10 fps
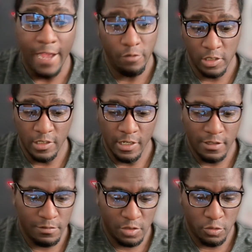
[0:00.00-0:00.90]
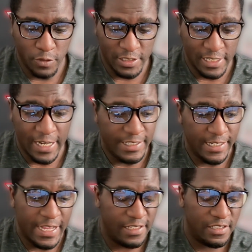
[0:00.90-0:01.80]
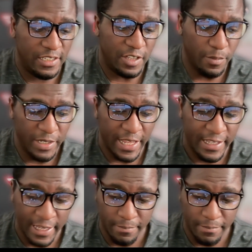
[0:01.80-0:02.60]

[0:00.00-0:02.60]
That was another twist that I did not see coming.